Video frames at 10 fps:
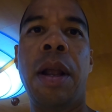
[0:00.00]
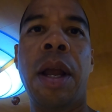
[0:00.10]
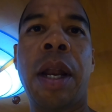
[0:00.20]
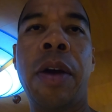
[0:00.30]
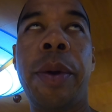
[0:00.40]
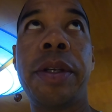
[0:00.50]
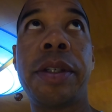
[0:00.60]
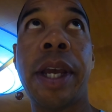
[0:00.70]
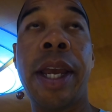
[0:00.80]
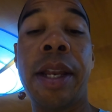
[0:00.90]
I know we just
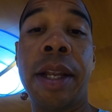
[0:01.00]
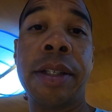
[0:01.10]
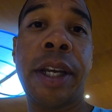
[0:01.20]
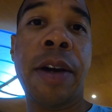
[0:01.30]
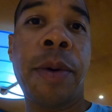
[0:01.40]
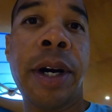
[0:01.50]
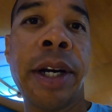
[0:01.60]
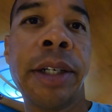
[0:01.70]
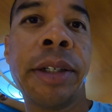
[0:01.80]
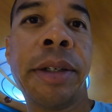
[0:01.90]
ate in San
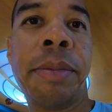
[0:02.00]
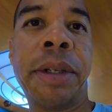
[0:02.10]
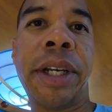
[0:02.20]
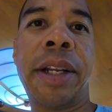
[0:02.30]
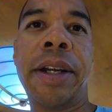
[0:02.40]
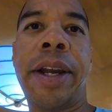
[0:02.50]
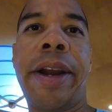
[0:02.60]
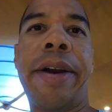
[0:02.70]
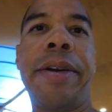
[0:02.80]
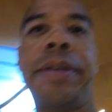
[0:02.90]
Juan, but take a look at
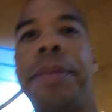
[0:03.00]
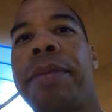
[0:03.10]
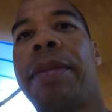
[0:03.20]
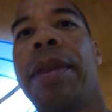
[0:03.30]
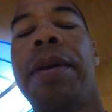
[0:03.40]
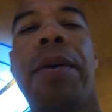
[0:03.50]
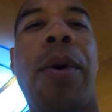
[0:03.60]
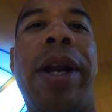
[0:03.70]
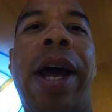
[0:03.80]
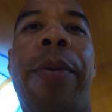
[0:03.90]
here. Why
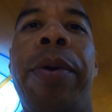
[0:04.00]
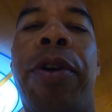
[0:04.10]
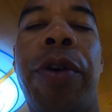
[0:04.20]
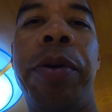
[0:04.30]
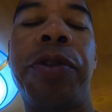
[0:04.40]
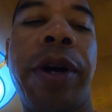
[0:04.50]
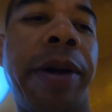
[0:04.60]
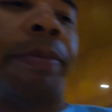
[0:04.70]
not? We're on a cruise, right?